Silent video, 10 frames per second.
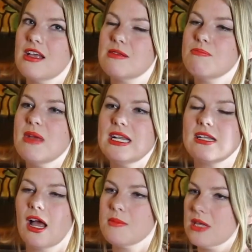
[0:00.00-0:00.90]
is many
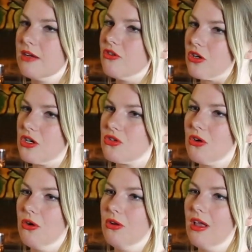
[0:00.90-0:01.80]
times out of your
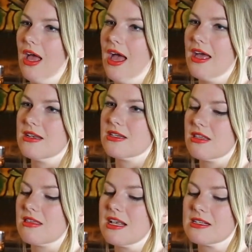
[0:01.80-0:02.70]
control, mm-hmm. and
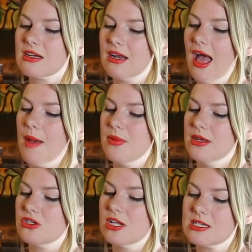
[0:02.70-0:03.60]
things are going to
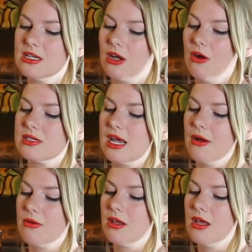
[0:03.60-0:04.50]
happen, shit's going to go down.